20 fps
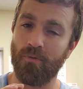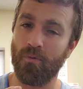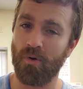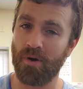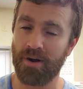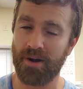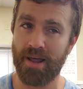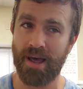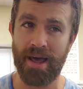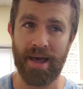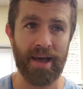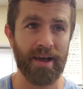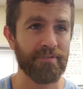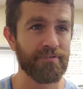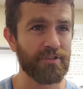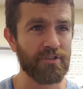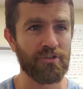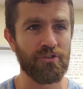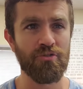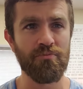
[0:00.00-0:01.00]
1.5
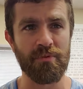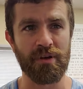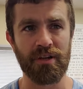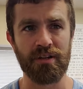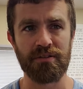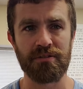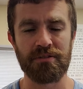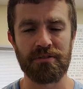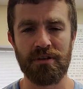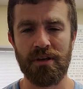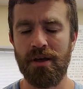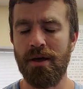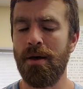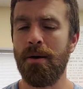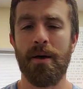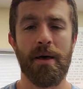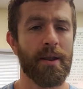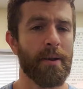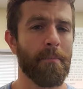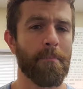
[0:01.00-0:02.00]
to 2 minutes
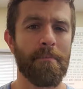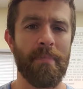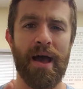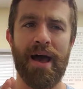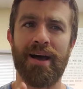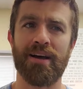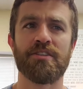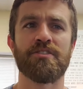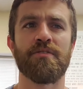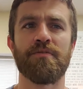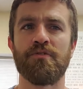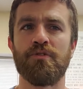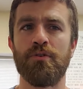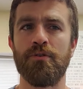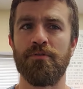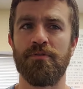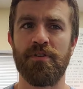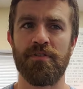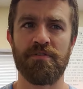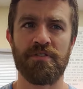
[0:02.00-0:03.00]
and a max of
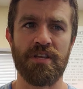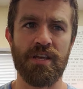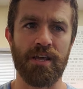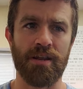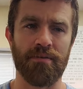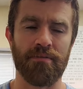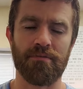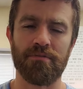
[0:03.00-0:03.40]
2:15,